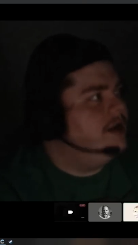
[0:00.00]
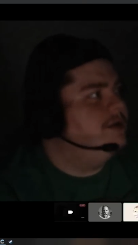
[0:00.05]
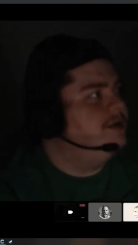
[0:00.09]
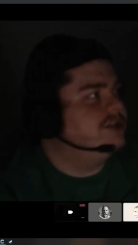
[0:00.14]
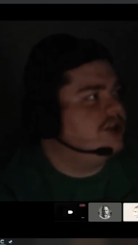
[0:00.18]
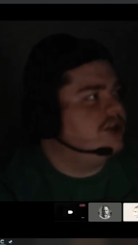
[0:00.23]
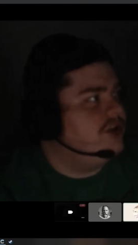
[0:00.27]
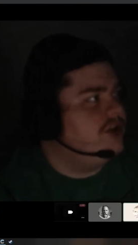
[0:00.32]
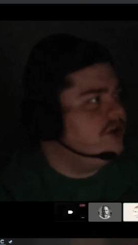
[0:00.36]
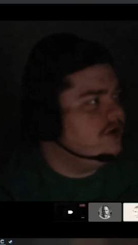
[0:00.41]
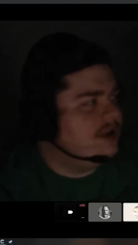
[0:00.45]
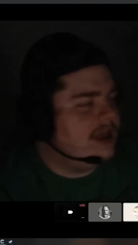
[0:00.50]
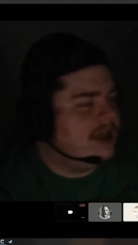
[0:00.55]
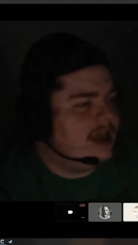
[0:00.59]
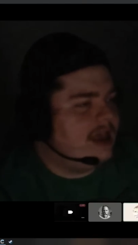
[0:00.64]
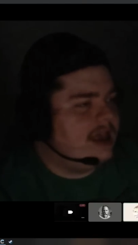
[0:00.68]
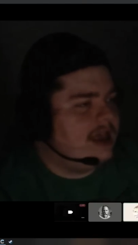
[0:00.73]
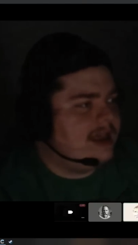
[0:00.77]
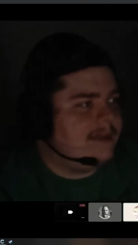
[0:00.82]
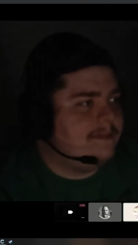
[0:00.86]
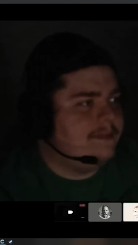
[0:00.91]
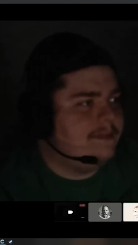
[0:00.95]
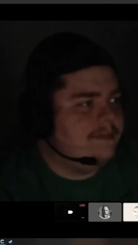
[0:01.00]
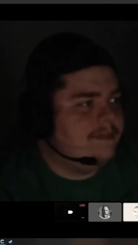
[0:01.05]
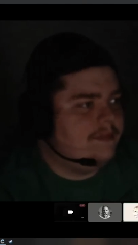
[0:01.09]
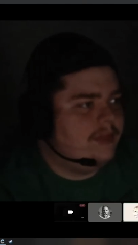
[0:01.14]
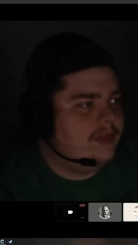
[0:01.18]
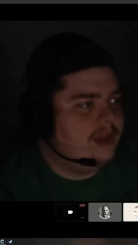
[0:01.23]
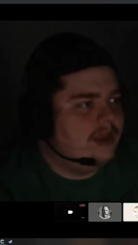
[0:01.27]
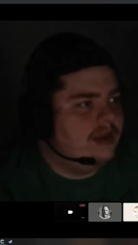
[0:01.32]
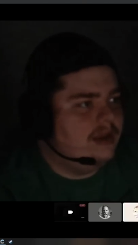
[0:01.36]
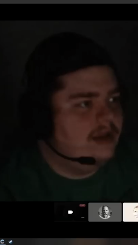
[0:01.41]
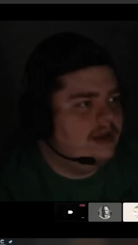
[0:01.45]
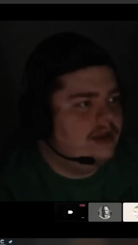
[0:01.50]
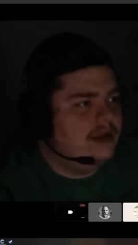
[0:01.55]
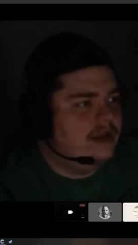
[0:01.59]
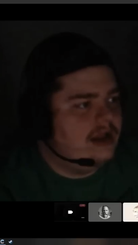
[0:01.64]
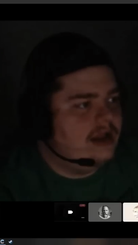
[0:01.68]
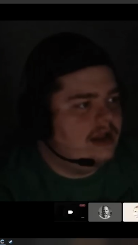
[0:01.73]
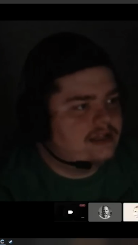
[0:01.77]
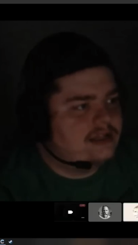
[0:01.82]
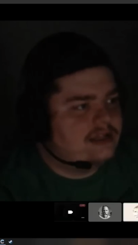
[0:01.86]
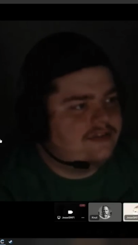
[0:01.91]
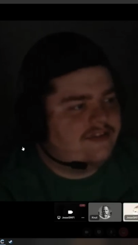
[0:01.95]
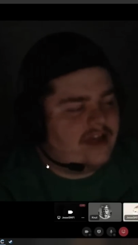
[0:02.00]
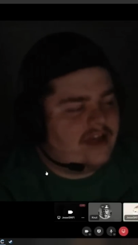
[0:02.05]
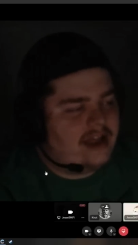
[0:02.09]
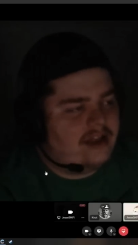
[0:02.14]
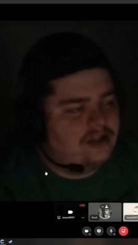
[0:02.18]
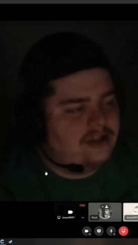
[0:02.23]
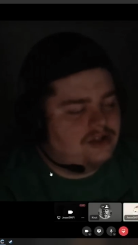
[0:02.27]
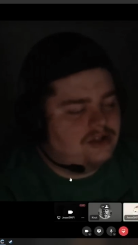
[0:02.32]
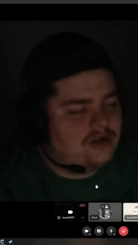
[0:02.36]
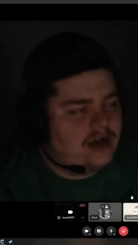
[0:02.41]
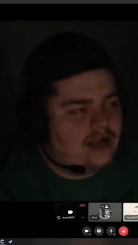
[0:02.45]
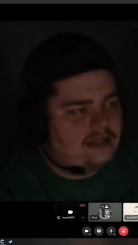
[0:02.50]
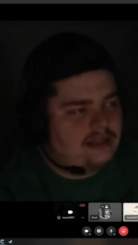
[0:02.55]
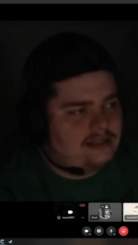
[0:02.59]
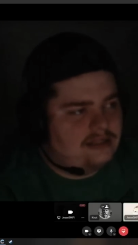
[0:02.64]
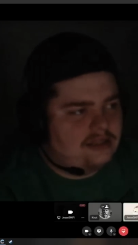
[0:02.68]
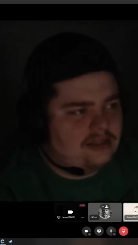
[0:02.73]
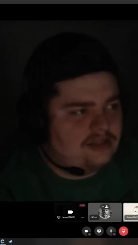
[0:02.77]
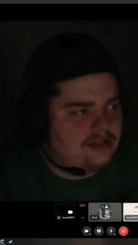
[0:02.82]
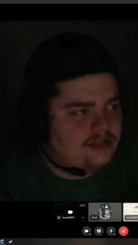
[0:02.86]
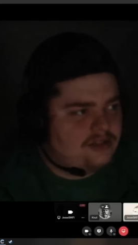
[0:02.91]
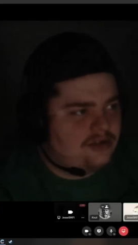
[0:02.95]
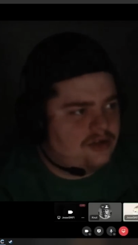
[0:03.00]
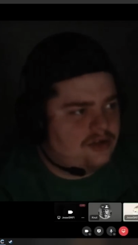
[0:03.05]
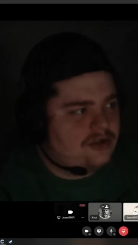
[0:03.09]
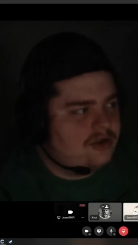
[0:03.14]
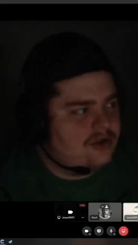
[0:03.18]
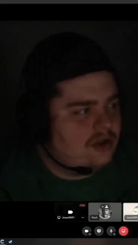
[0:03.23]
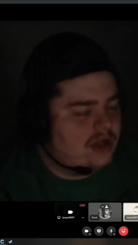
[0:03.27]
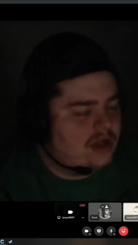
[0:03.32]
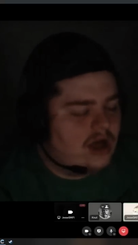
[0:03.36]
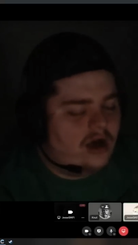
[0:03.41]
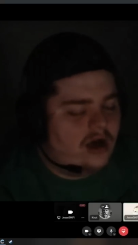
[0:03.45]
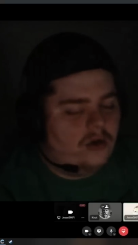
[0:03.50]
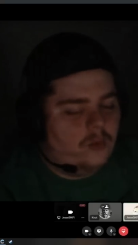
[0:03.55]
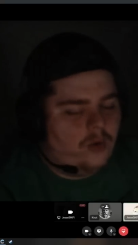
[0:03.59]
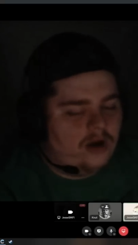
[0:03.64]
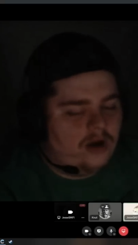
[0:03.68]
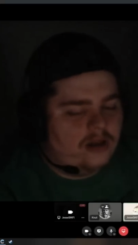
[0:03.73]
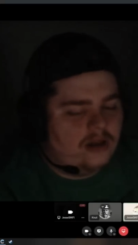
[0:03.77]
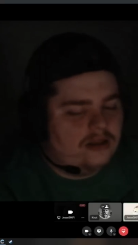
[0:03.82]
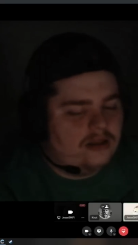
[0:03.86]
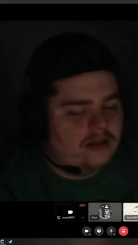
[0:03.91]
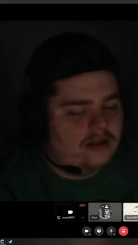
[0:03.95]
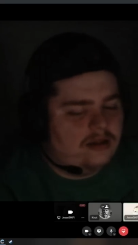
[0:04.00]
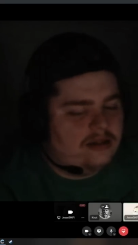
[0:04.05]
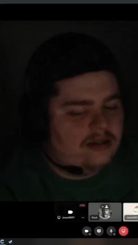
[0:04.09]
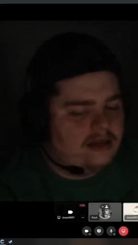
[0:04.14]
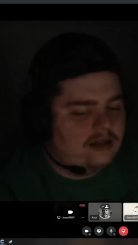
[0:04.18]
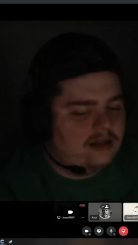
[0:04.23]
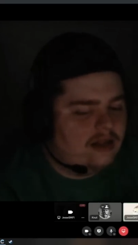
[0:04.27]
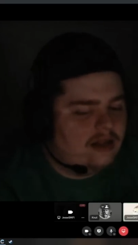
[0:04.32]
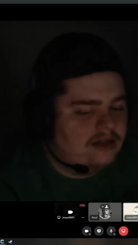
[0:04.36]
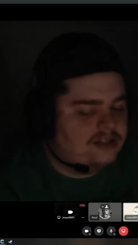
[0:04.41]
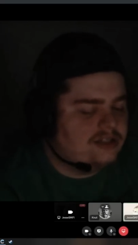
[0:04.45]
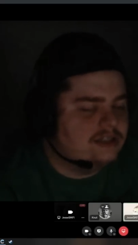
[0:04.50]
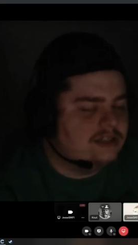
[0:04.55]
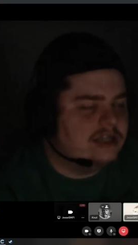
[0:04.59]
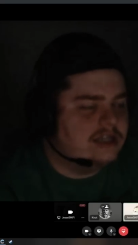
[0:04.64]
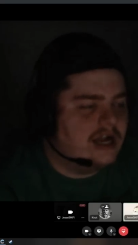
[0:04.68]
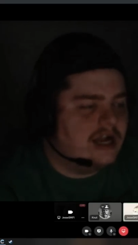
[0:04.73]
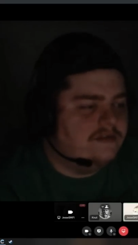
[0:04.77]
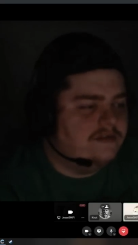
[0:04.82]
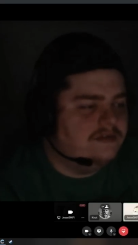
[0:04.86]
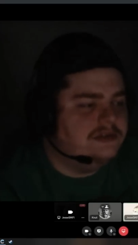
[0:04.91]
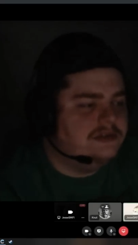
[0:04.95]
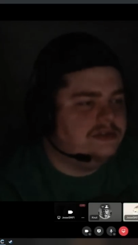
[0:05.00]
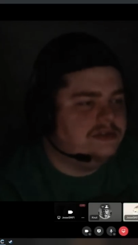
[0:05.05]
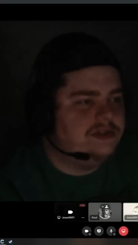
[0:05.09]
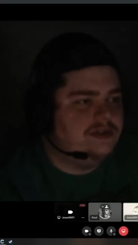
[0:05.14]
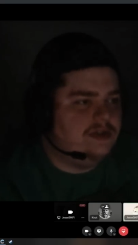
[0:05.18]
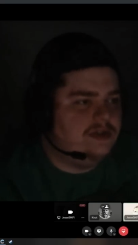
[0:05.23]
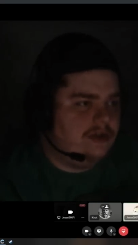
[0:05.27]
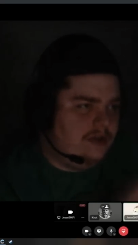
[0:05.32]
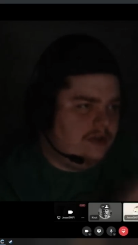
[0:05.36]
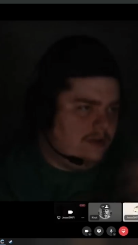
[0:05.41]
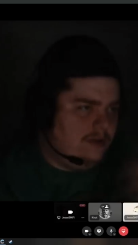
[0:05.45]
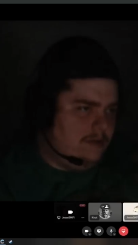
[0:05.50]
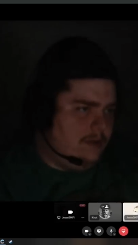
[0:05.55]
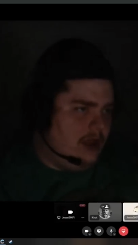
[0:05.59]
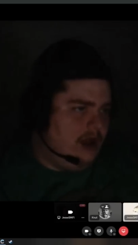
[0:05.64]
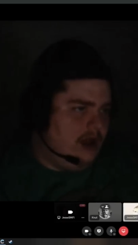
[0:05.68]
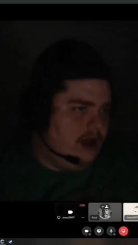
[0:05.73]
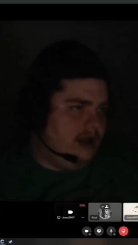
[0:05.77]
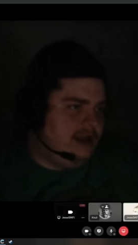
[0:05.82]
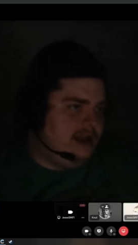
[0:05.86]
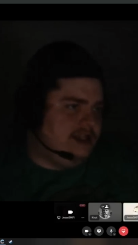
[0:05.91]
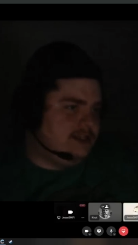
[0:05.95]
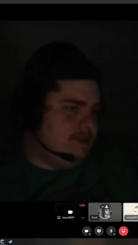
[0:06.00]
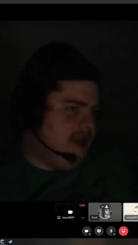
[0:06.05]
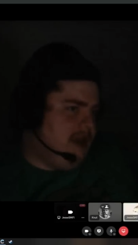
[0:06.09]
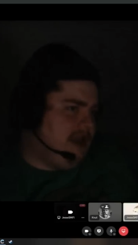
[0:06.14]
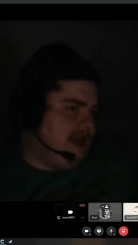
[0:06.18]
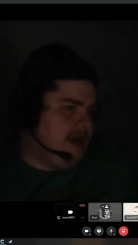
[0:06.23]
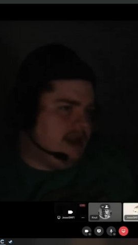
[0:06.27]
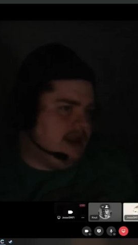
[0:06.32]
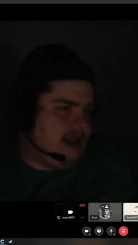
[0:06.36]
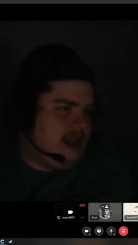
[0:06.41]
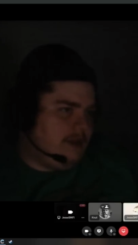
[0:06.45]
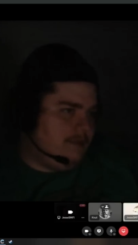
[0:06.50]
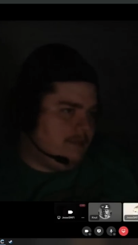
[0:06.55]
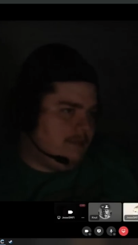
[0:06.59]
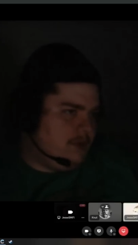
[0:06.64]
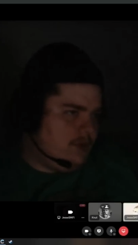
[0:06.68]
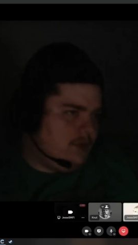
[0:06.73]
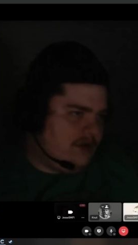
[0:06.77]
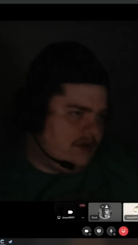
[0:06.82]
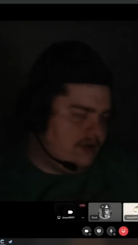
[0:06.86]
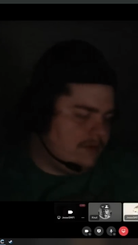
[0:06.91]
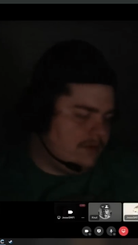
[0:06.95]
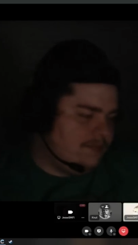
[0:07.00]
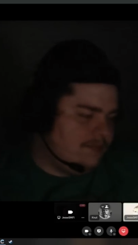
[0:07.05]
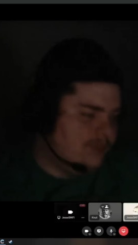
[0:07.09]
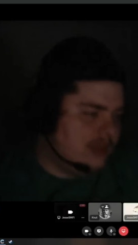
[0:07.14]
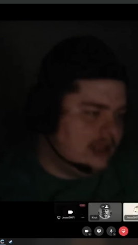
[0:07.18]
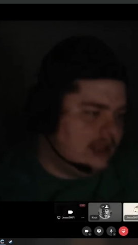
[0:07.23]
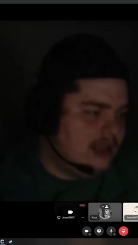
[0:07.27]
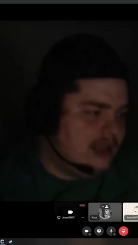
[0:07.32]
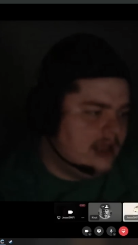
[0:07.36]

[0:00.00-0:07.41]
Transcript: It was a new game. It's Fangs, right? It's, like, this new... one of the League of Legends devs is making a game or whatever.